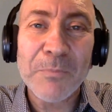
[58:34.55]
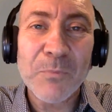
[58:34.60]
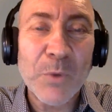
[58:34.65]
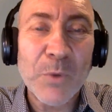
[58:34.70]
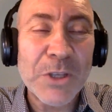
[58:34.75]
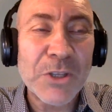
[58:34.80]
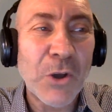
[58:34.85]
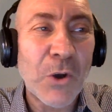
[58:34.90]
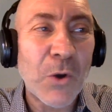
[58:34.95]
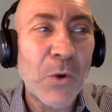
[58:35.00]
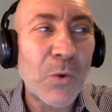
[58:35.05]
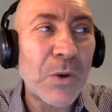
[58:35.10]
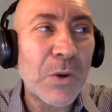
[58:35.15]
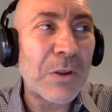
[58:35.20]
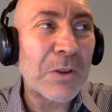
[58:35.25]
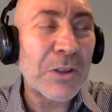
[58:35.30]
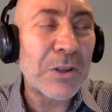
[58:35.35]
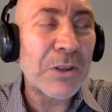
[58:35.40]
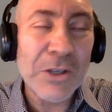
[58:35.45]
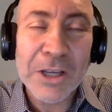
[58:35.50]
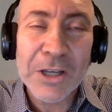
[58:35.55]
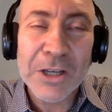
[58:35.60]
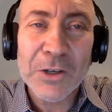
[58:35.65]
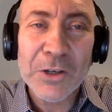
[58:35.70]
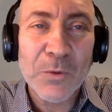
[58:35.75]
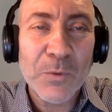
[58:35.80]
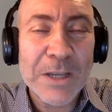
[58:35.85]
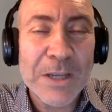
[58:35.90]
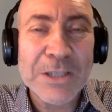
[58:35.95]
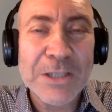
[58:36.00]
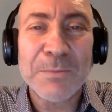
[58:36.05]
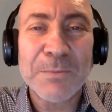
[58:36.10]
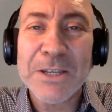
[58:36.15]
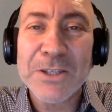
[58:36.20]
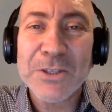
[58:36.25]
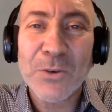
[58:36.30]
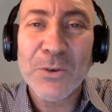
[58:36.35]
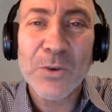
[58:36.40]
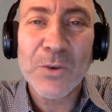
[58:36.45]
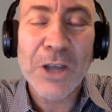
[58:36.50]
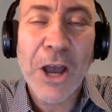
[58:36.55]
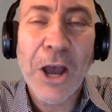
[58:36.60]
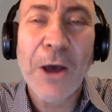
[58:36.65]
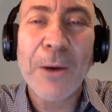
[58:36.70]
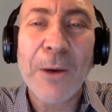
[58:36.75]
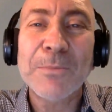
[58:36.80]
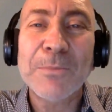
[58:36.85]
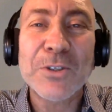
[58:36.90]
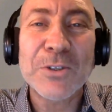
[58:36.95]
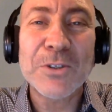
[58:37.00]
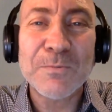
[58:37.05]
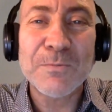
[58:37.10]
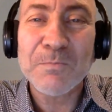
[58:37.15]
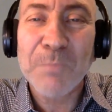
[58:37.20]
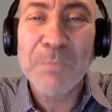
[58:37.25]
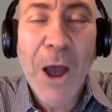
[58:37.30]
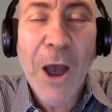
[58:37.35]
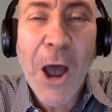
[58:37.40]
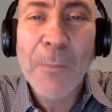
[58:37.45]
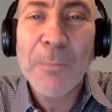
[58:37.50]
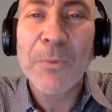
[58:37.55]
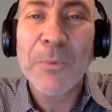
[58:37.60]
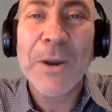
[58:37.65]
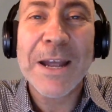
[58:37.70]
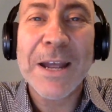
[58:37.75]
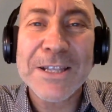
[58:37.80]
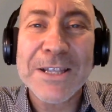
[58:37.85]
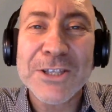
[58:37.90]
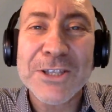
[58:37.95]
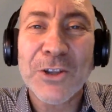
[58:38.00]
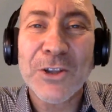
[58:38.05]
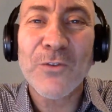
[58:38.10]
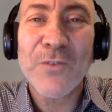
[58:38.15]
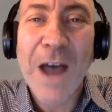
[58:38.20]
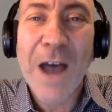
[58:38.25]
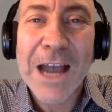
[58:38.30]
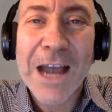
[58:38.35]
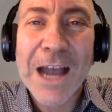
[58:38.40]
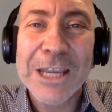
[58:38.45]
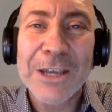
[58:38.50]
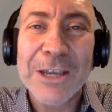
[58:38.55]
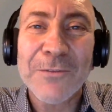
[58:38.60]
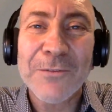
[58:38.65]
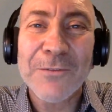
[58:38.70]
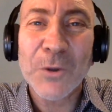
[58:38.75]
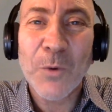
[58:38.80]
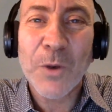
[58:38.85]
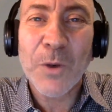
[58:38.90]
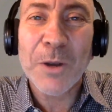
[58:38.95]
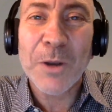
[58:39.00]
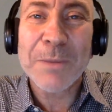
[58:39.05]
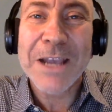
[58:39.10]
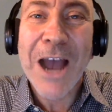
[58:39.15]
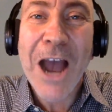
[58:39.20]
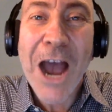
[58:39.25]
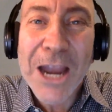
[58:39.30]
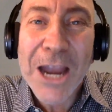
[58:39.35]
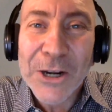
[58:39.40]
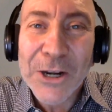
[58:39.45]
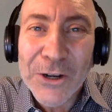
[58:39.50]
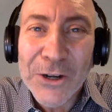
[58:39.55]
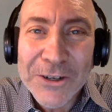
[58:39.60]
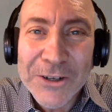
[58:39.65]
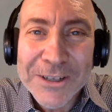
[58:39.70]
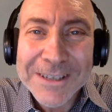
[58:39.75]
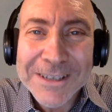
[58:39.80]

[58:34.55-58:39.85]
We don't look at your resume, so come to PopRad Slovakia if you want to be hired.